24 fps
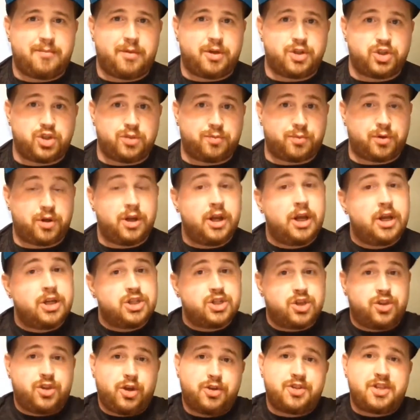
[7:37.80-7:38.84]
Ball Super.
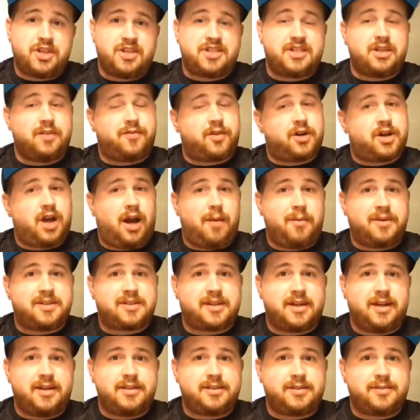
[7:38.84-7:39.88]
So those are the Silver Comics,
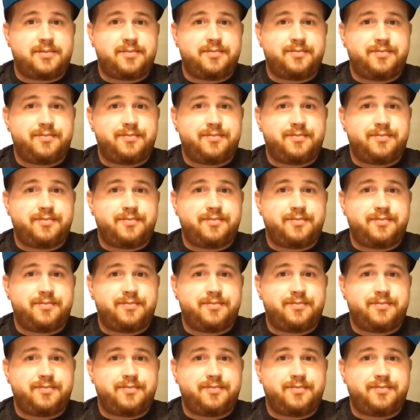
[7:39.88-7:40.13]
guys.